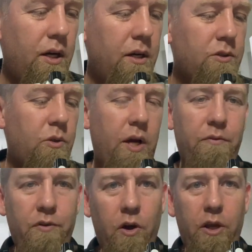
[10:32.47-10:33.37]
So
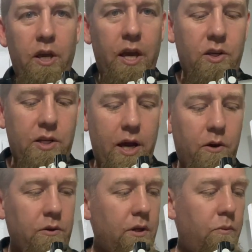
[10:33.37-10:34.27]
I've already gauged
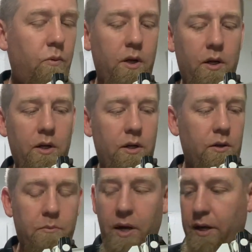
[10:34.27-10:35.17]
out on what
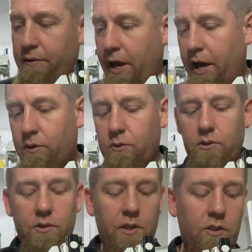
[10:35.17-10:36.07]
my
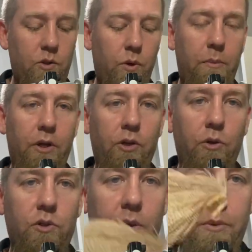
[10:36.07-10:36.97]
hackles, and so what I'm going to
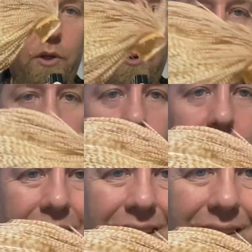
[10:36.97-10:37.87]
do is I'm going to use a
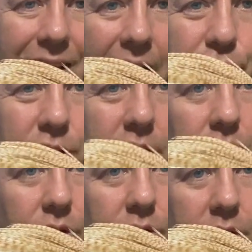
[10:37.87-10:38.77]
lighter
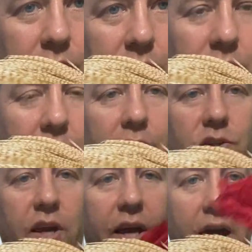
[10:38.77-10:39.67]
color and a
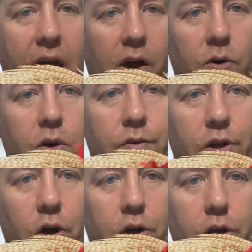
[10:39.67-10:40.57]
second hackle of a
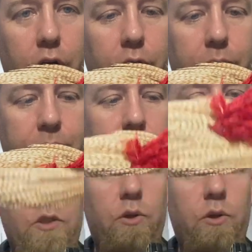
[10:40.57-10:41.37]
darker color. So on